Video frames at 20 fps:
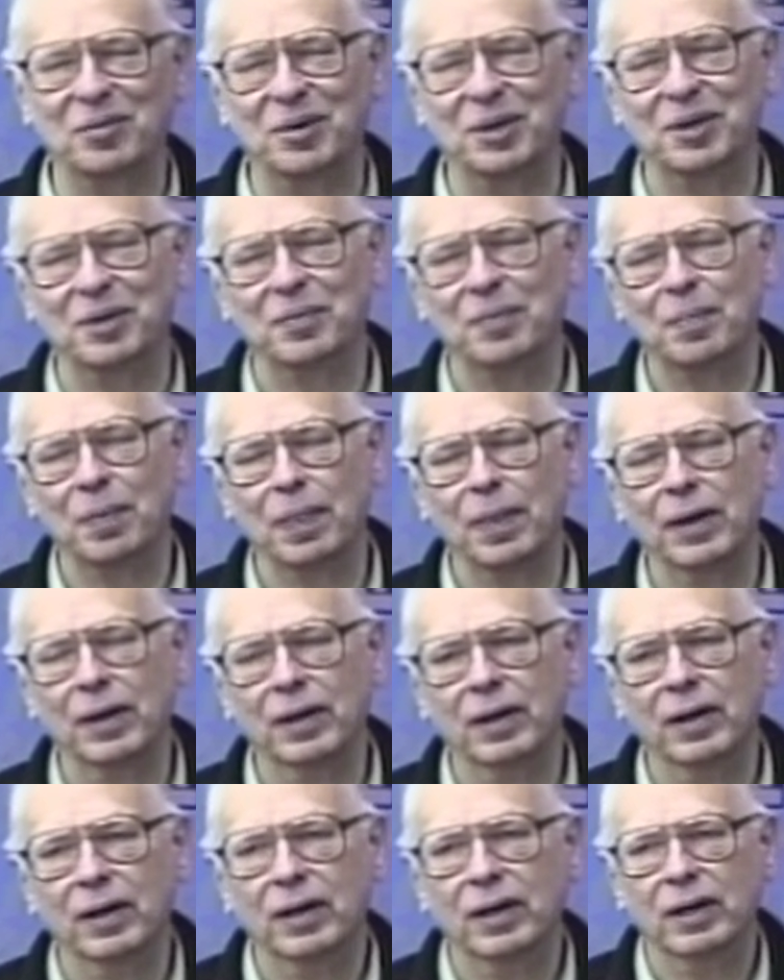it.
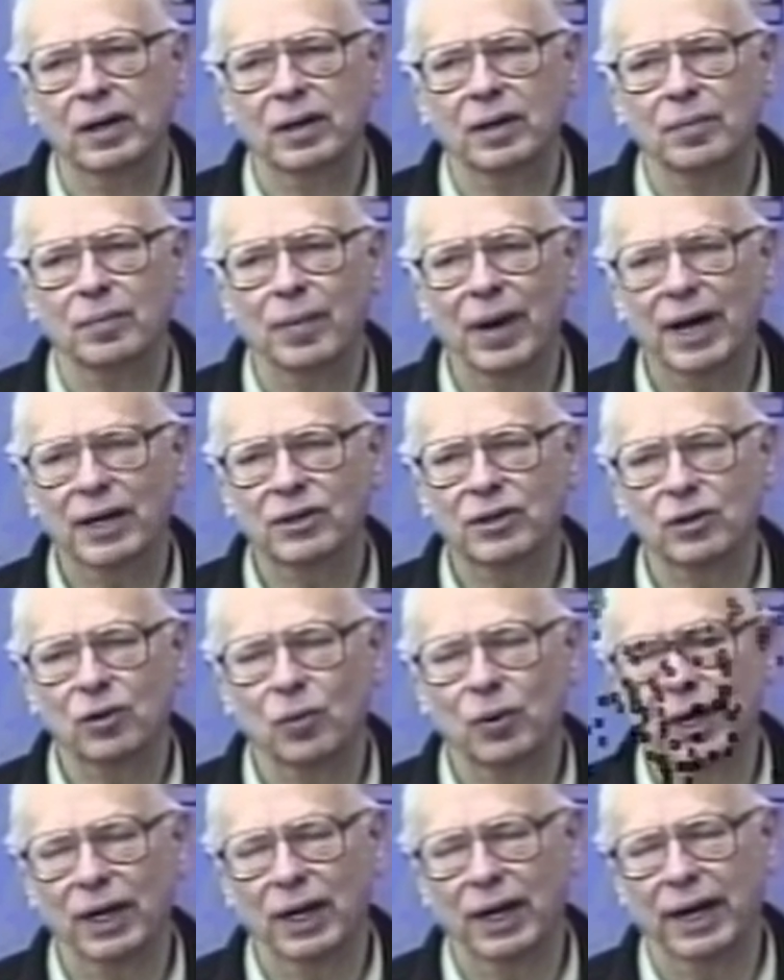Back to the
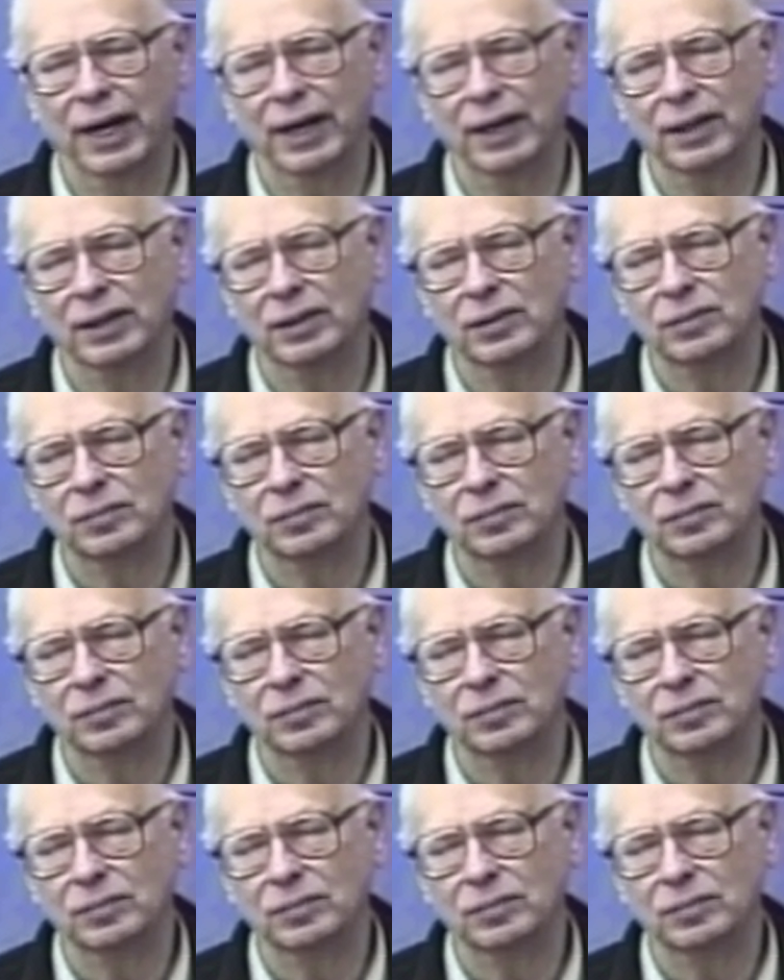wetland.